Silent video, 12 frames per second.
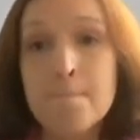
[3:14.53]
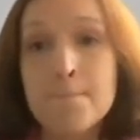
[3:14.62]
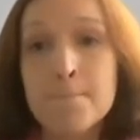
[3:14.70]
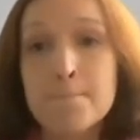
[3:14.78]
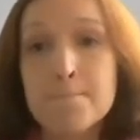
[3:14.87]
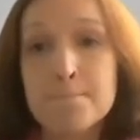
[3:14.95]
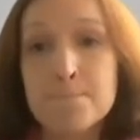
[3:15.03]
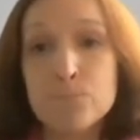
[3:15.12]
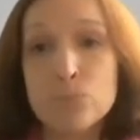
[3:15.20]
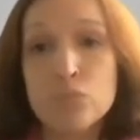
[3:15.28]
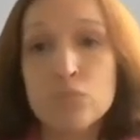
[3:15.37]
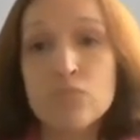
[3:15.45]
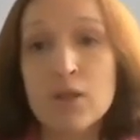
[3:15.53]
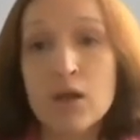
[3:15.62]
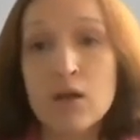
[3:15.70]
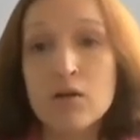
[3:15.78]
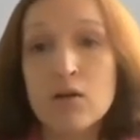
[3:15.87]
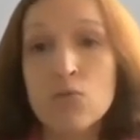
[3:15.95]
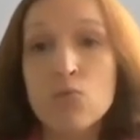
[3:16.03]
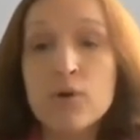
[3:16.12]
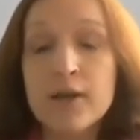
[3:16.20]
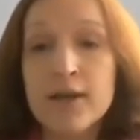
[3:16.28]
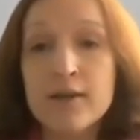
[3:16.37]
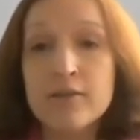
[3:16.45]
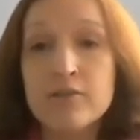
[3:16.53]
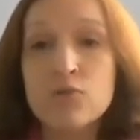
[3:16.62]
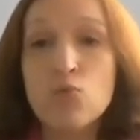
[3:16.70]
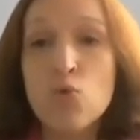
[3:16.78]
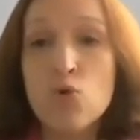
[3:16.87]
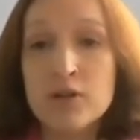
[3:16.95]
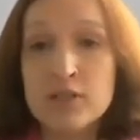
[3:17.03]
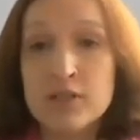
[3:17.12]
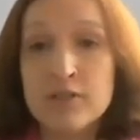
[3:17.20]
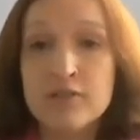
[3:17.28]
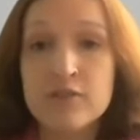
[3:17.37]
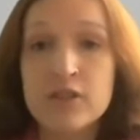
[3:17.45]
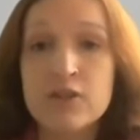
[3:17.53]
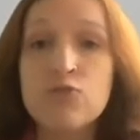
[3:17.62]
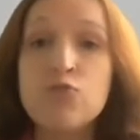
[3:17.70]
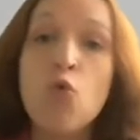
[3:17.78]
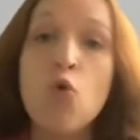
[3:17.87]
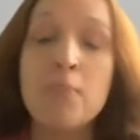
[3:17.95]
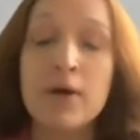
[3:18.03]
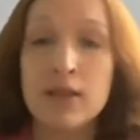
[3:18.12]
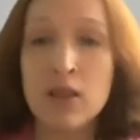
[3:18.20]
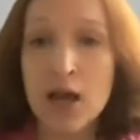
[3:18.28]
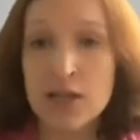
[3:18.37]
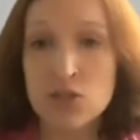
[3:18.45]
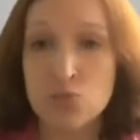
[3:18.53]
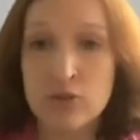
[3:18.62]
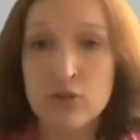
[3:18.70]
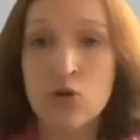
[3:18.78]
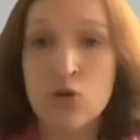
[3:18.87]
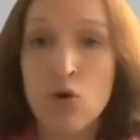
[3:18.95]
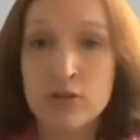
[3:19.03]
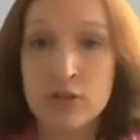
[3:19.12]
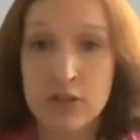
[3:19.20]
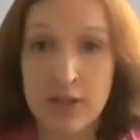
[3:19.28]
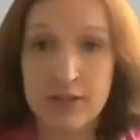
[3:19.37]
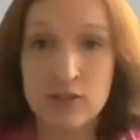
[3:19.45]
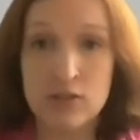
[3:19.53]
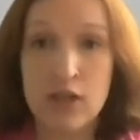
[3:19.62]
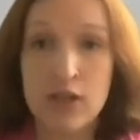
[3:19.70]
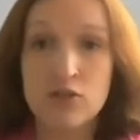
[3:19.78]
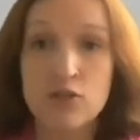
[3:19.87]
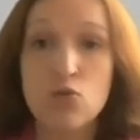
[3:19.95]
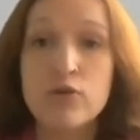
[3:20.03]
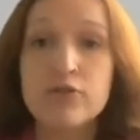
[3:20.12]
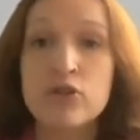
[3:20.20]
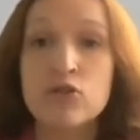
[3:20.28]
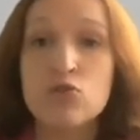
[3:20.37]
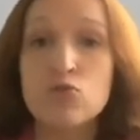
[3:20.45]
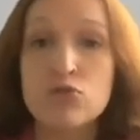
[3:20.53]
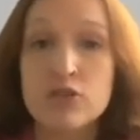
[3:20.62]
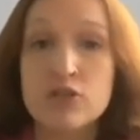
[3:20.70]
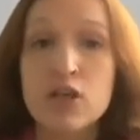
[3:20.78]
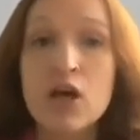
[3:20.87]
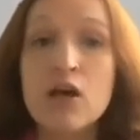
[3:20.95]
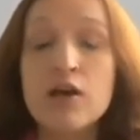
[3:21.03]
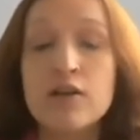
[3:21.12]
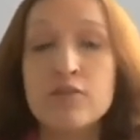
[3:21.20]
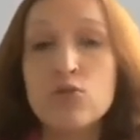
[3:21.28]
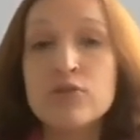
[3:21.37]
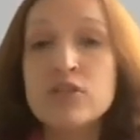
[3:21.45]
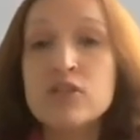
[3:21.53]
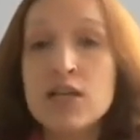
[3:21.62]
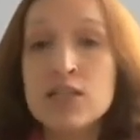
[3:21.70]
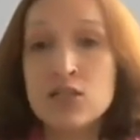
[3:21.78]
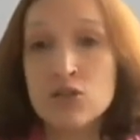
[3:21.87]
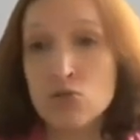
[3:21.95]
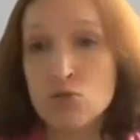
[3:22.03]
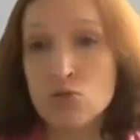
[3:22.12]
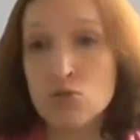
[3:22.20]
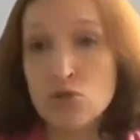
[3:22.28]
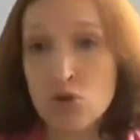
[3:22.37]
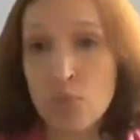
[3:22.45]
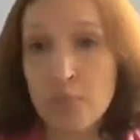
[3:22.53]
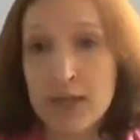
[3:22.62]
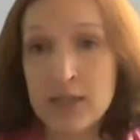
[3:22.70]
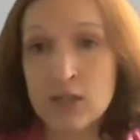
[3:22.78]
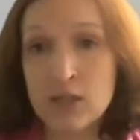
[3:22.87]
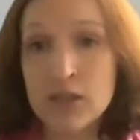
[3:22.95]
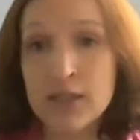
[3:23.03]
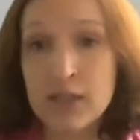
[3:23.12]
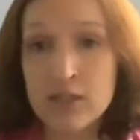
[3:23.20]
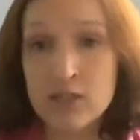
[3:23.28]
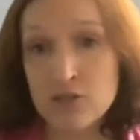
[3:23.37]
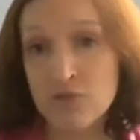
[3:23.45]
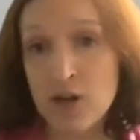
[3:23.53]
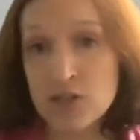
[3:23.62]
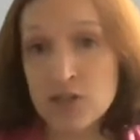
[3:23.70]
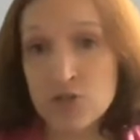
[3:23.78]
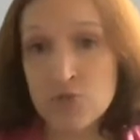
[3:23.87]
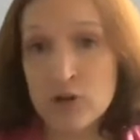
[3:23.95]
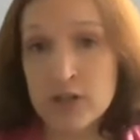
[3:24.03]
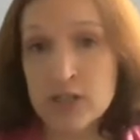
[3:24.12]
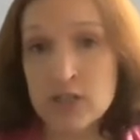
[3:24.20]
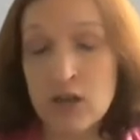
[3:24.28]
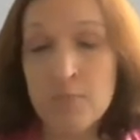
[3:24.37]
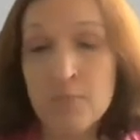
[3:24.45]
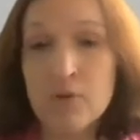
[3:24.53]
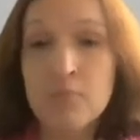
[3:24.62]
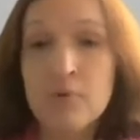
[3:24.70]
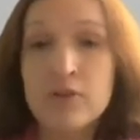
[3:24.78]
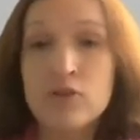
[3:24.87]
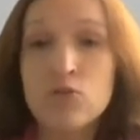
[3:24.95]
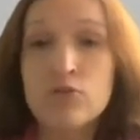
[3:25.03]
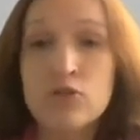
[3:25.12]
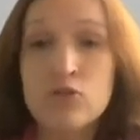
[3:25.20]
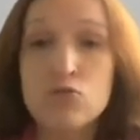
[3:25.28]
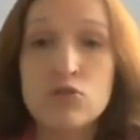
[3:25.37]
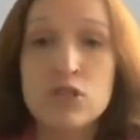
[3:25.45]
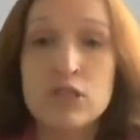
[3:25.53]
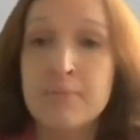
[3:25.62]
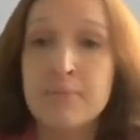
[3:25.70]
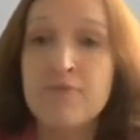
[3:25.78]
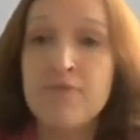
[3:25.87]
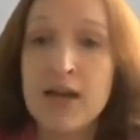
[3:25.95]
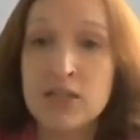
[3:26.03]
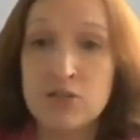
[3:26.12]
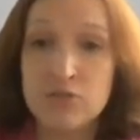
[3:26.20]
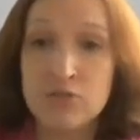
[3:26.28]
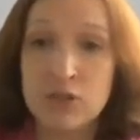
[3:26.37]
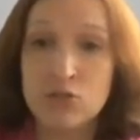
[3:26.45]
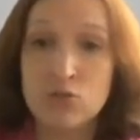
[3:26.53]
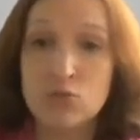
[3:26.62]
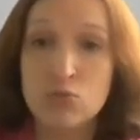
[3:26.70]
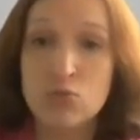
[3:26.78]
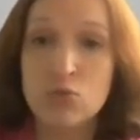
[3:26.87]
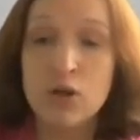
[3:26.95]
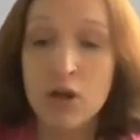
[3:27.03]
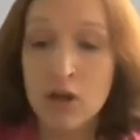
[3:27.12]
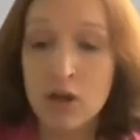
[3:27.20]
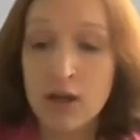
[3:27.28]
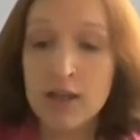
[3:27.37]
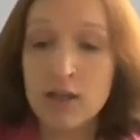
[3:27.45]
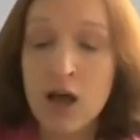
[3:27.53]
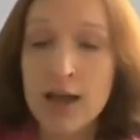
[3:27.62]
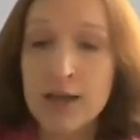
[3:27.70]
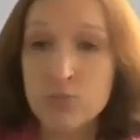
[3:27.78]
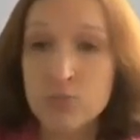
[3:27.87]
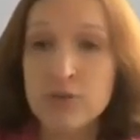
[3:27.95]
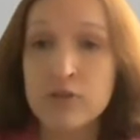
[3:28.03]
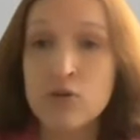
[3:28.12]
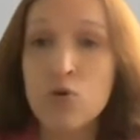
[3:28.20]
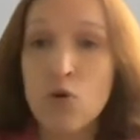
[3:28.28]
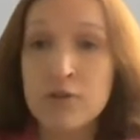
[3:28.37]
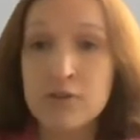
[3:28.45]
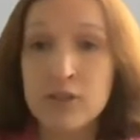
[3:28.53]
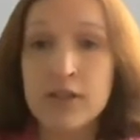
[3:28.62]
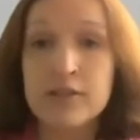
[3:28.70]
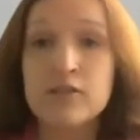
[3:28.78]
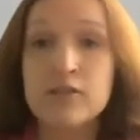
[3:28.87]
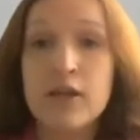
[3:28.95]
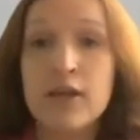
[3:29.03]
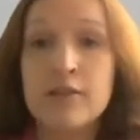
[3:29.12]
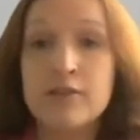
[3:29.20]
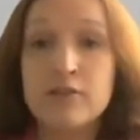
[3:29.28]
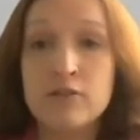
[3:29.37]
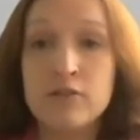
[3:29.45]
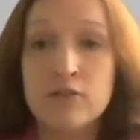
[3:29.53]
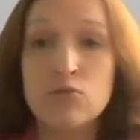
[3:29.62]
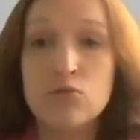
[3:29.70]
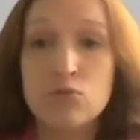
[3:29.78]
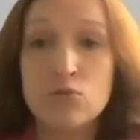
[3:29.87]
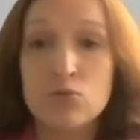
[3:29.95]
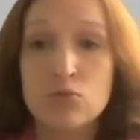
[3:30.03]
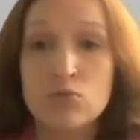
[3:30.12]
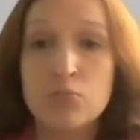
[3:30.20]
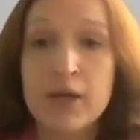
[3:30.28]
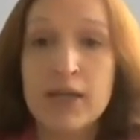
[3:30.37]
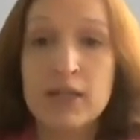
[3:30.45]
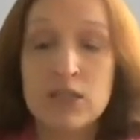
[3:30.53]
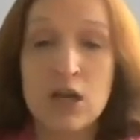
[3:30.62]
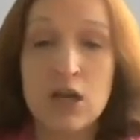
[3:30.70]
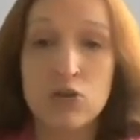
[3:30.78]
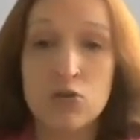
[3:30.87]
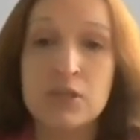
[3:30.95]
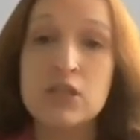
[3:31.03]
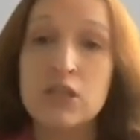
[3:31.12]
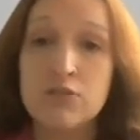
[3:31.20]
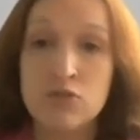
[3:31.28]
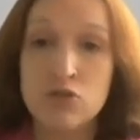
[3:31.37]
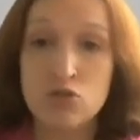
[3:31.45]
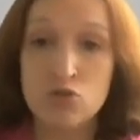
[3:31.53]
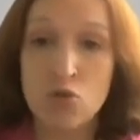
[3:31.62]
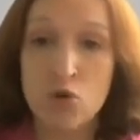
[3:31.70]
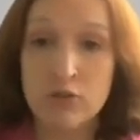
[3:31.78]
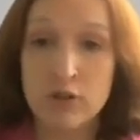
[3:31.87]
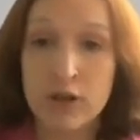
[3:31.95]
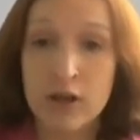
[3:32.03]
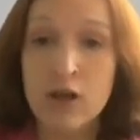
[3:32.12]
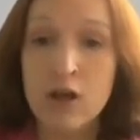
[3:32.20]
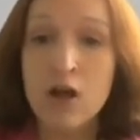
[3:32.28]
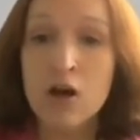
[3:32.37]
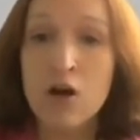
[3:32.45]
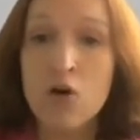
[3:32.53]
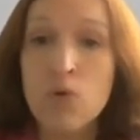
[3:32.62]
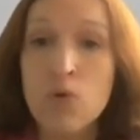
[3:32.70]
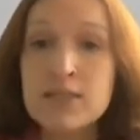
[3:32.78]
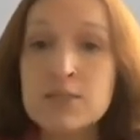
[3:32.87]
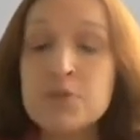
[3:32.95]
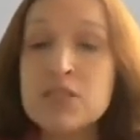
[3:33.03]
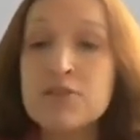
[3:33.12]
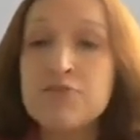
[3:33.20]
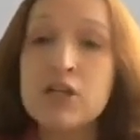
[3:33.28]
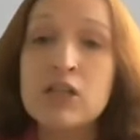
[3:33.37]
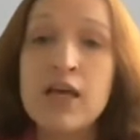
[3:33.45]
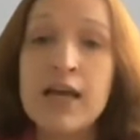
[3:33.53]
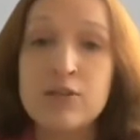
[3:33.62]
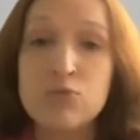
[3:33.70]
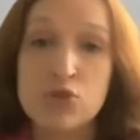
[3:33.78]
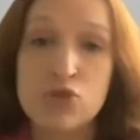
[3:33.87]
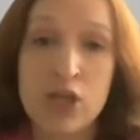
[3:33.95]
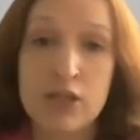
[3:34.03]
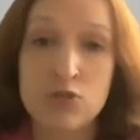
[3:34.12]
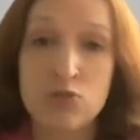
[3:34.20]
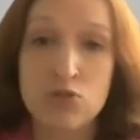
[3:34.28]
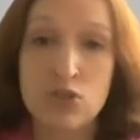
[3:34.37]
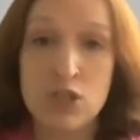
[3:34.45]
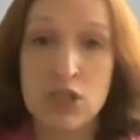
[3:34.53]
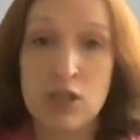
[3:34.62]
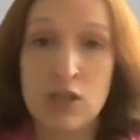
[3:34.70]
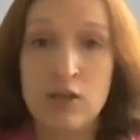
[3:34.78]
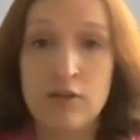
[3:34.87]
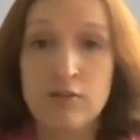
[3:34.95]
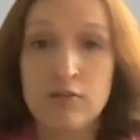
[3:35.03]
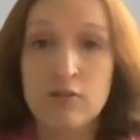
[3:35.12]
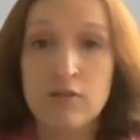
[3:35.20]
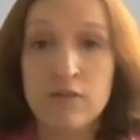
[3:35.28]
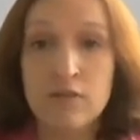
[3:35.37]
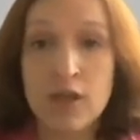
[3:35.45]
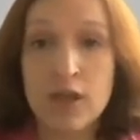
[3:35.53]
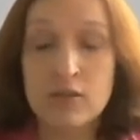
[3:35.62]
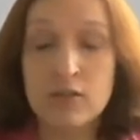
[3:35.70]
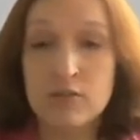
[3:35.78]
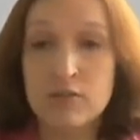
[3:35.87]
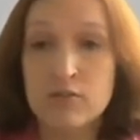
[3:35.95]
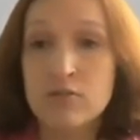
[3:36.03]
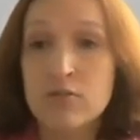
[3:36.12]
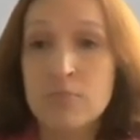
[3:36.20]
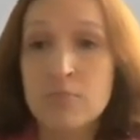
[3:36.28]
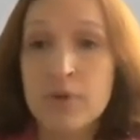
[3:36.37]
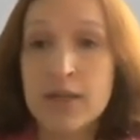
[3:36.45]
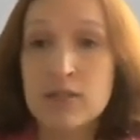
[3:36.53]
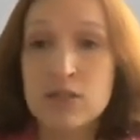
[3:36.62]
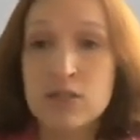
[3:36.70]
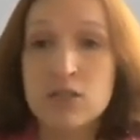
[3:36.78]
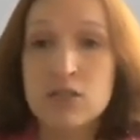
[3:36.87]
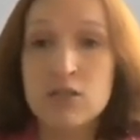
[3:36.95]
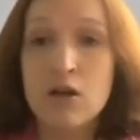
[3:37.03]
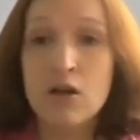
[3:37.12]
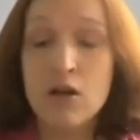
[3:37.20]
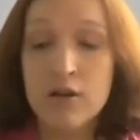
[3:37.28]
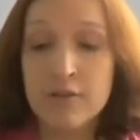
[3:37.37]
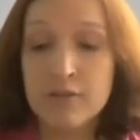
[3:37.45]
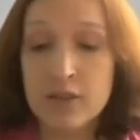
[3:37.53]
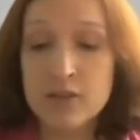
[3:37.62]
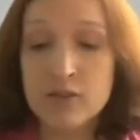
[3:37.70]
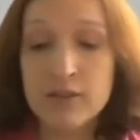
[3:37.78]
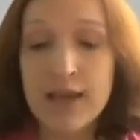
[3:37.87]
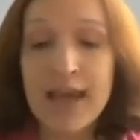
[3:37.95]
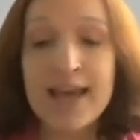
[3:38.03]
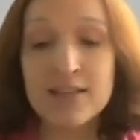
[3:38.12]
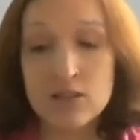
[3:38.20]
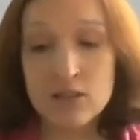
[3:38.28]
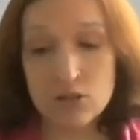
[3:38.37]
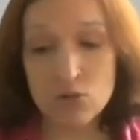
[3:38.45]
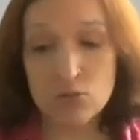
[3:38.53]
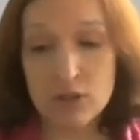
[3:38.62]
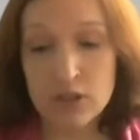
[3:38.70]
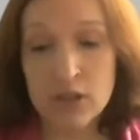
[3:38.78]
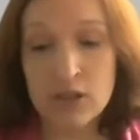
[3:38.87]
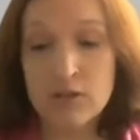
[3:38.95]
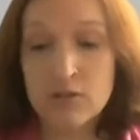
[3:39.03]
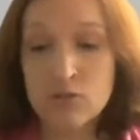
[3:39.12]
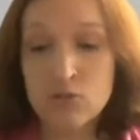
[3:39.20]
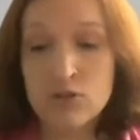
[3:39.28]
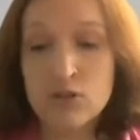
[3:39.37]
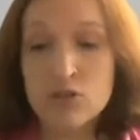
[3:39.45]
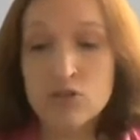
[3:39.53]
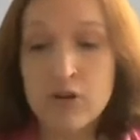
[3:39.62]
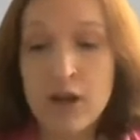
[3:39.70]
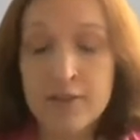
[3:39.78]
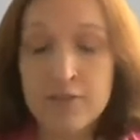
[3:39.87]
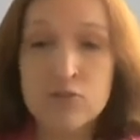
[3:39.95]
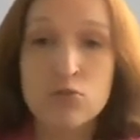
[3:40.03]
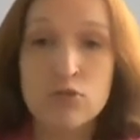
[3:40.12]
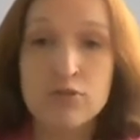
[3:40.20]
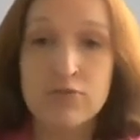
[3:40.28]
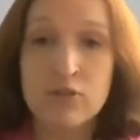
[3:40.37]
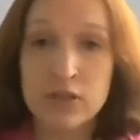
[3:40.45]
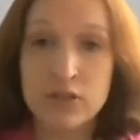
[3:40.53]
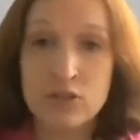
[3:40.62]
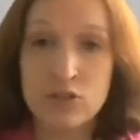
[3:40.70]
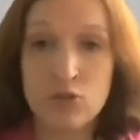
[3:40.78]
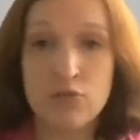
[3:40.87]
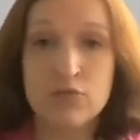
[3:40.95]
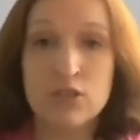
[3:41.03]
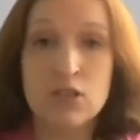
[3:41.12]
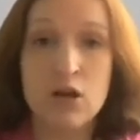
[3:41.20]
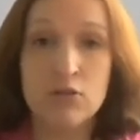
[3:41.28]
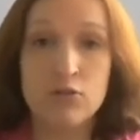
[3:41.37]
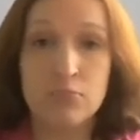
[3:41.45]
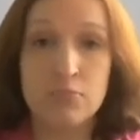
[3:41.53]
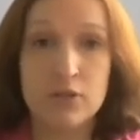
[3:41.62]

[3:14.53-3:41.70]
the wording, the form aligns with the content, and the author doesn't use so many linking devices, for example, but the author uses them effectively to align with the content and to make his argument even stronger. What specific language can you see here that makes this, that adds to the strength, to the validity of this argument?